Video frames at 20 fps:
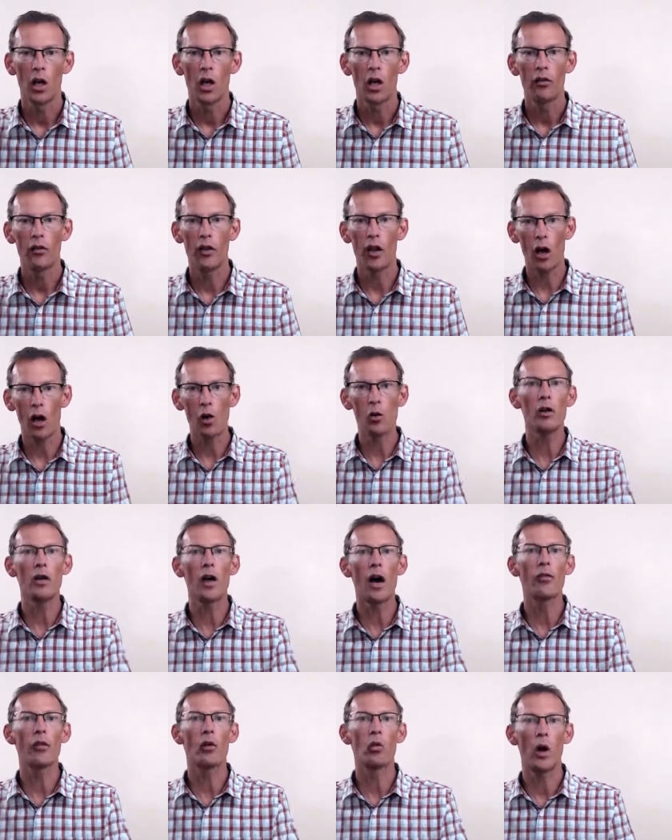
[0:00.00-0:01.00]
The only
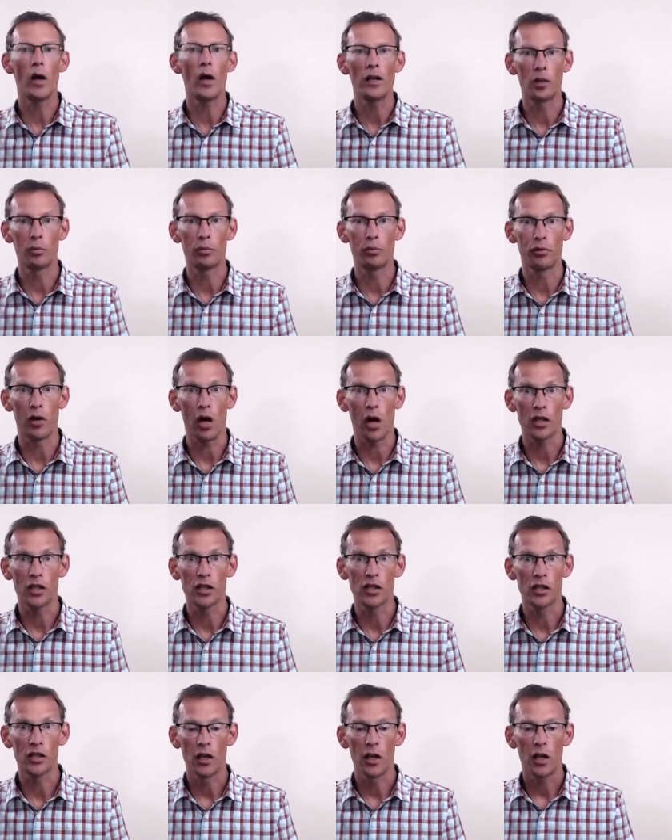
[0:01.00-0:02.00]
other way to
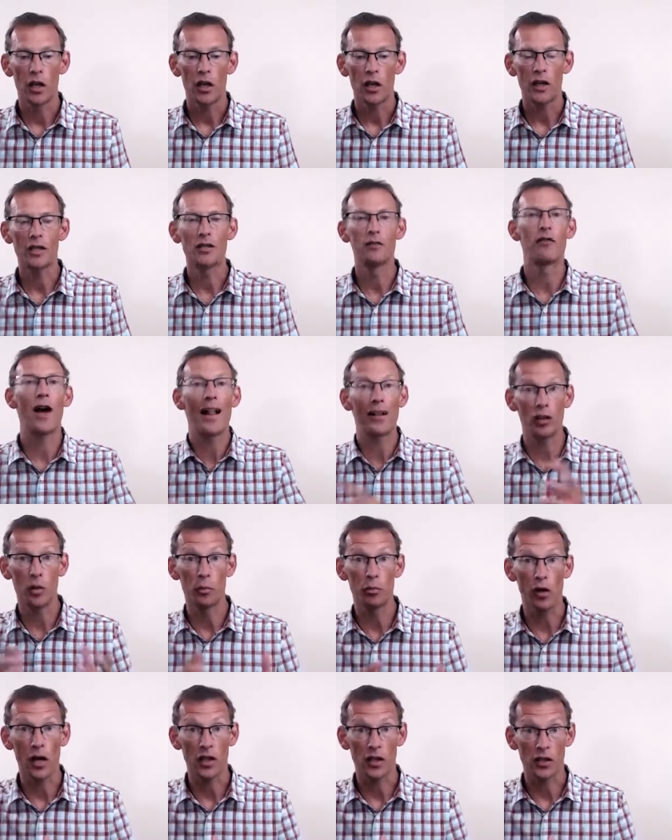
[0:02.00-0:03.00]
price is value
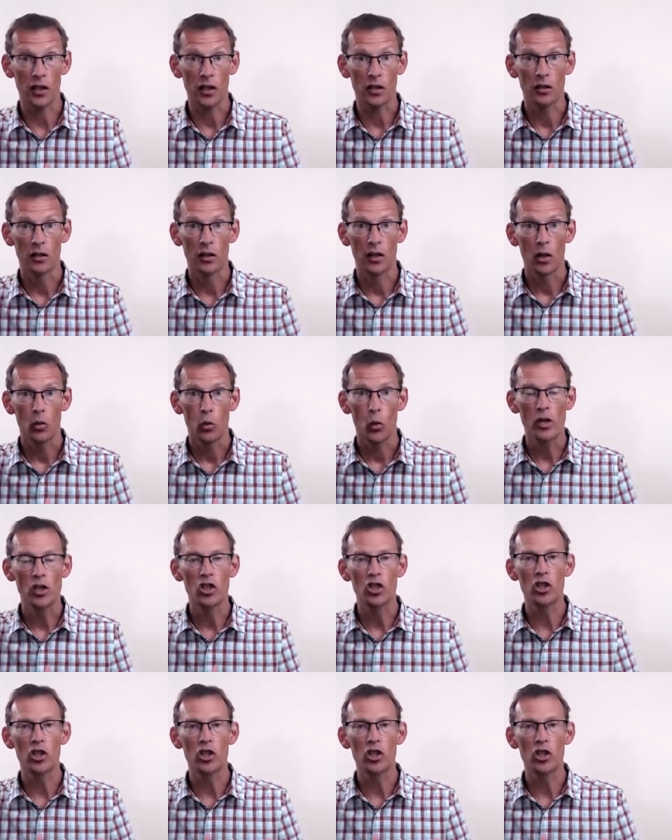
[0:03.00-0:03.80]
pricing, which mm.